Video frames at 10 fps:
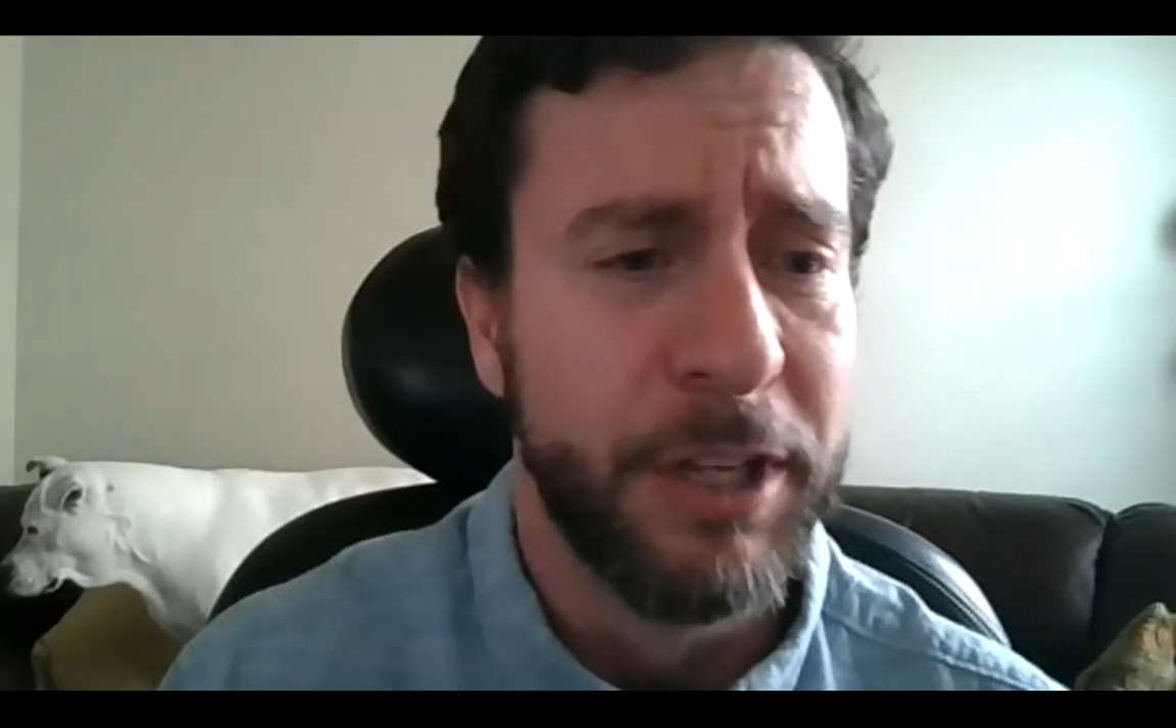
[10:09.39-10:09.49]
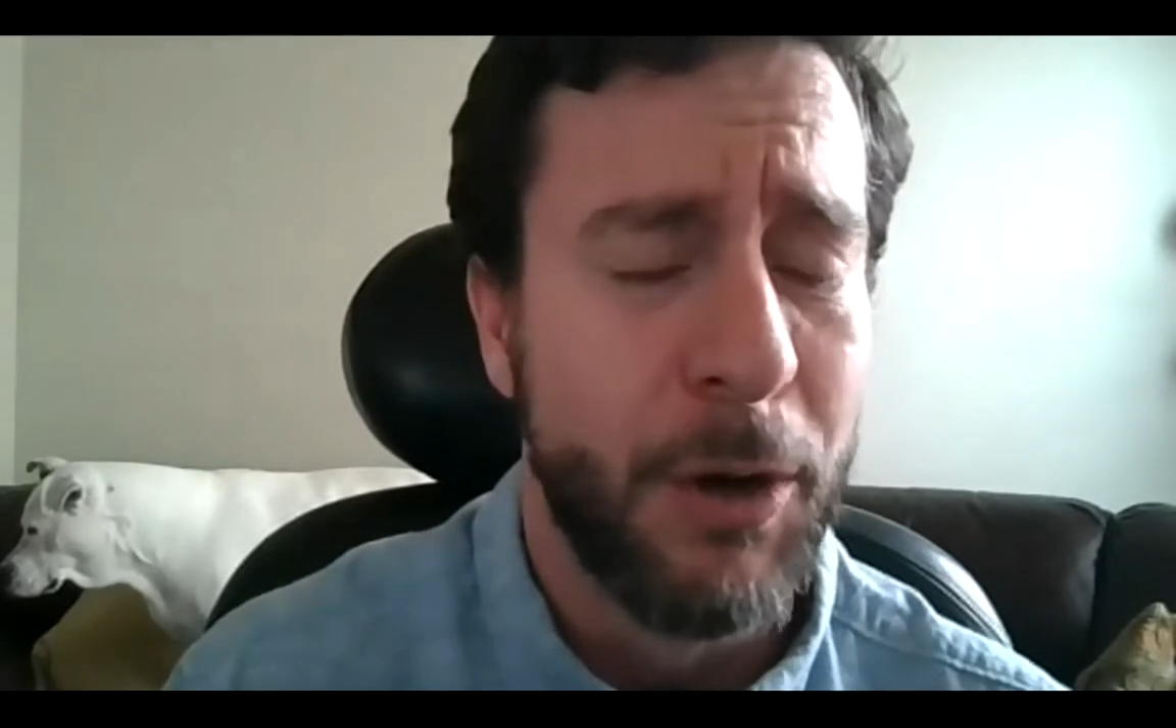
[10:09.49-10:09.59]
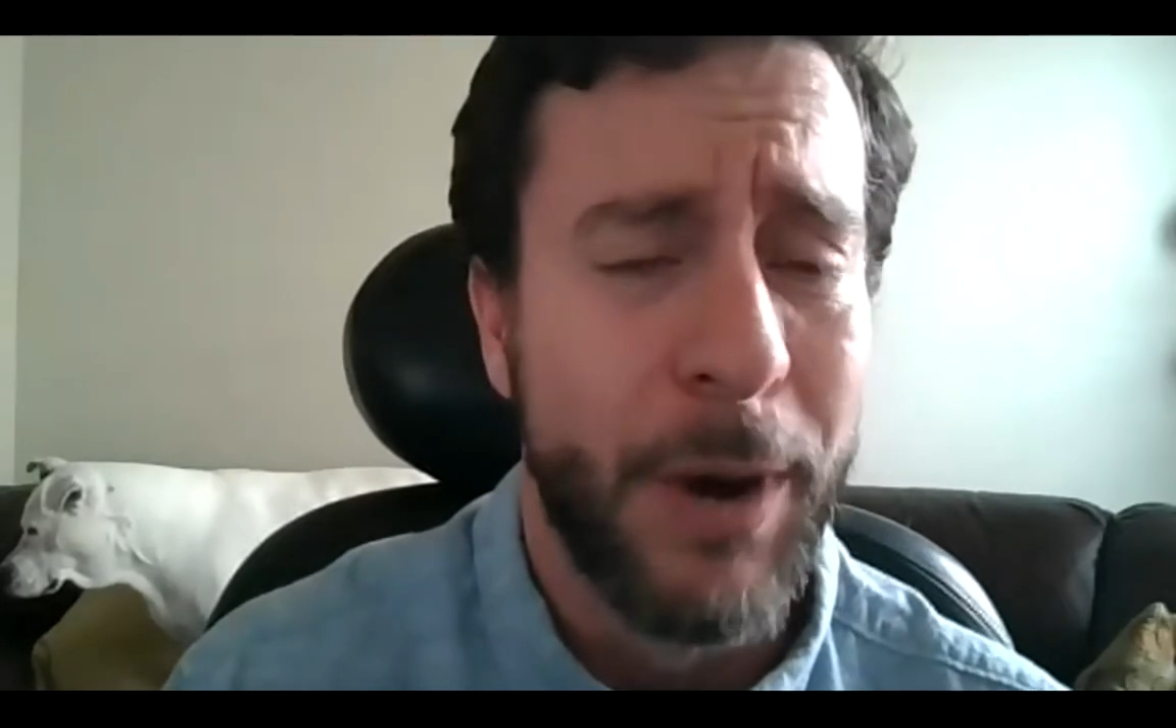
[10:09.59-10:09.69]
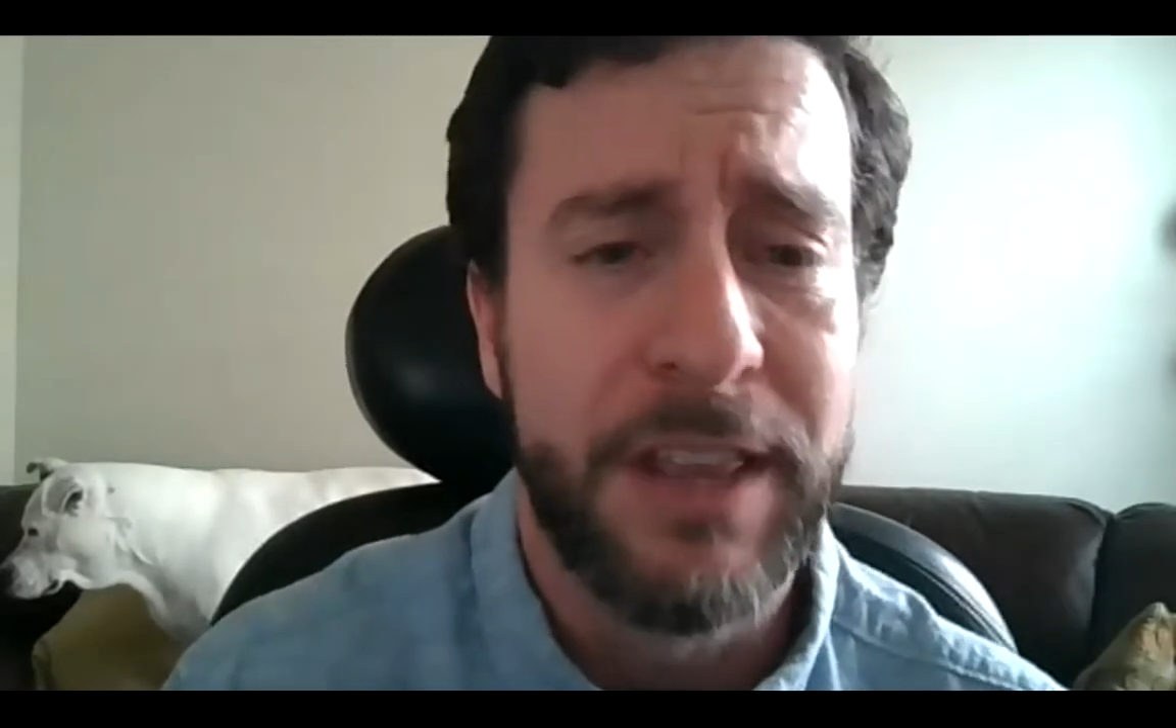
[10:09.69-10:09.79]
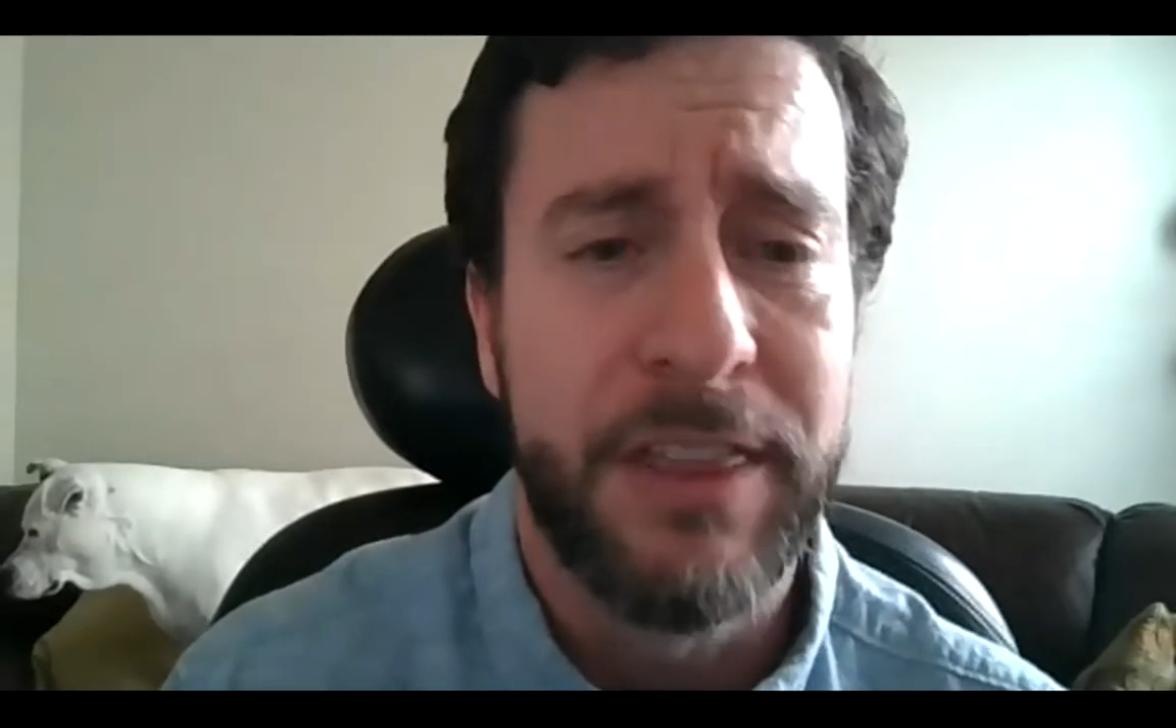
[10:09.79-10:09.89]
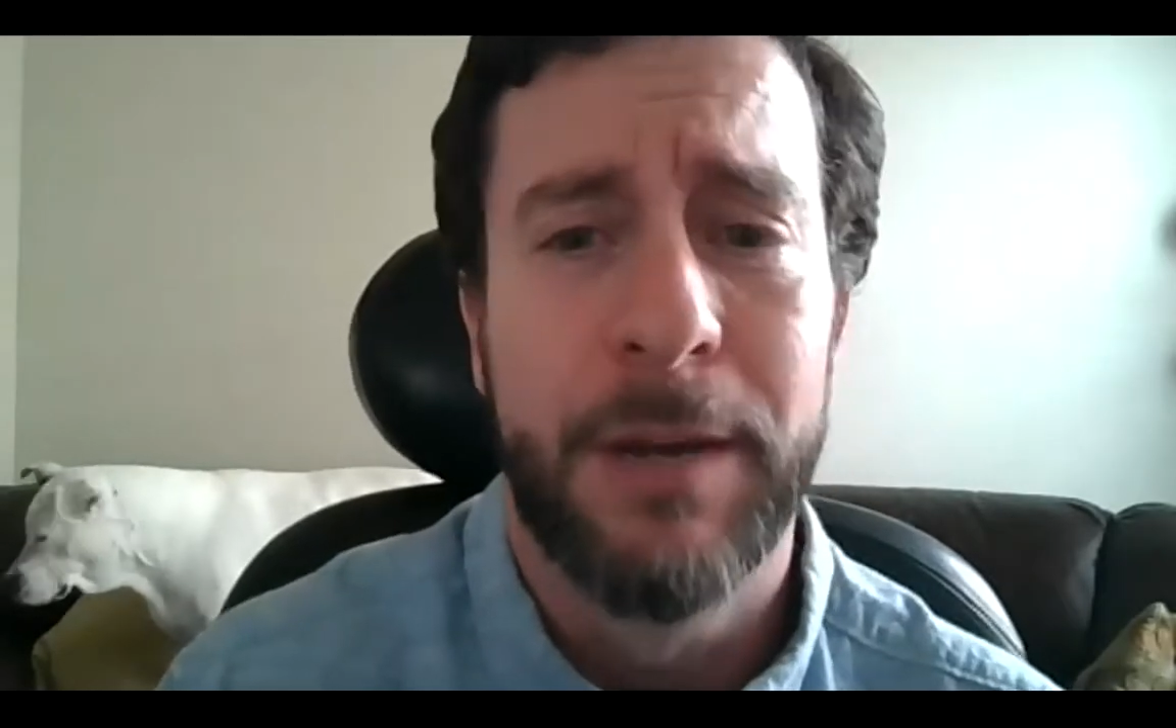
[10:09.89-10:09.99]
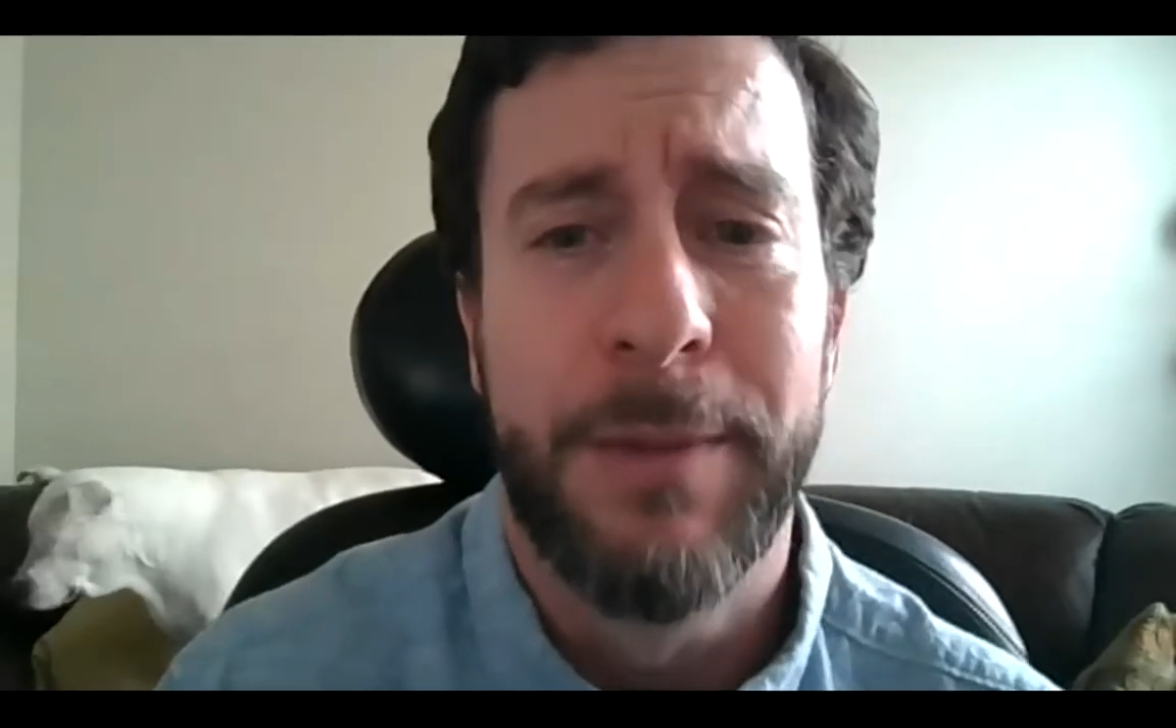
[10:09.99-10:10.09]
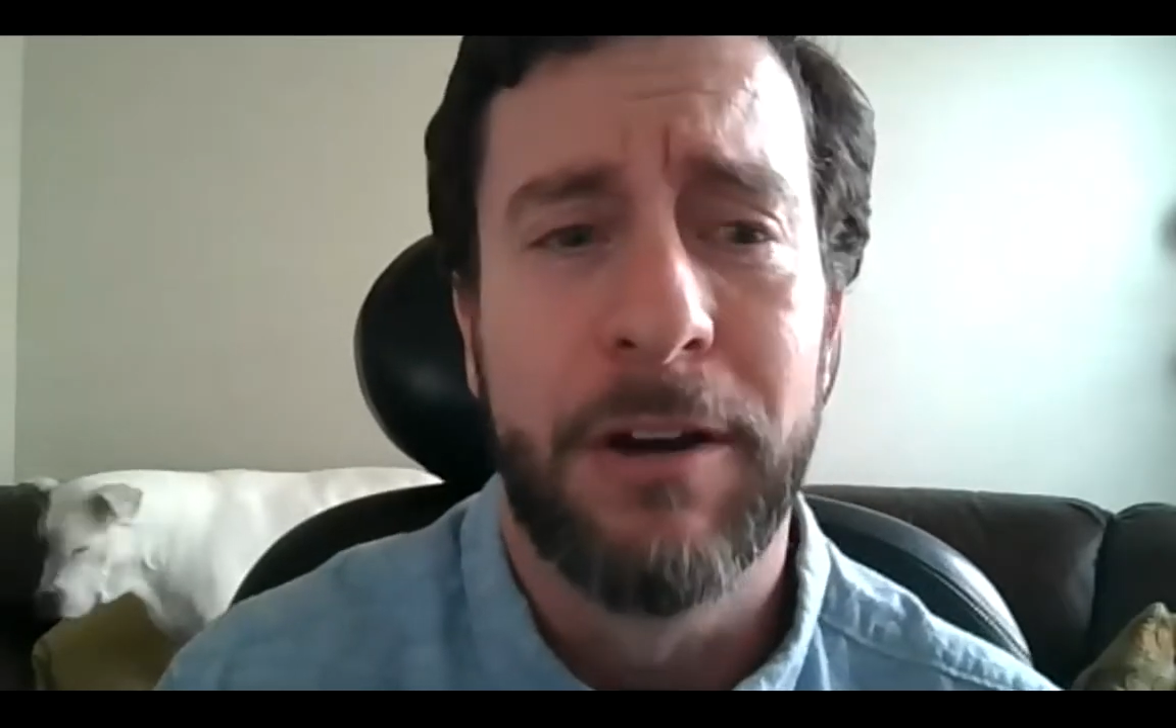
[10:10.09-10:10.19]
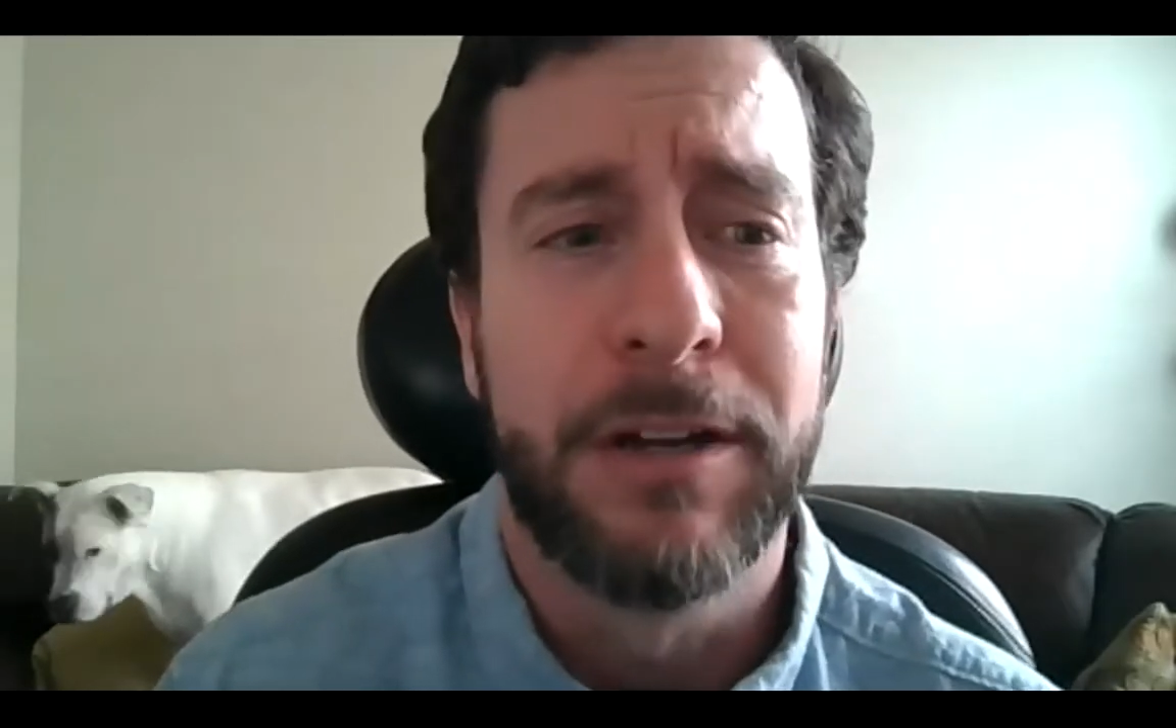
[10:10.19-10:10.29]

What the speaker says: know anything about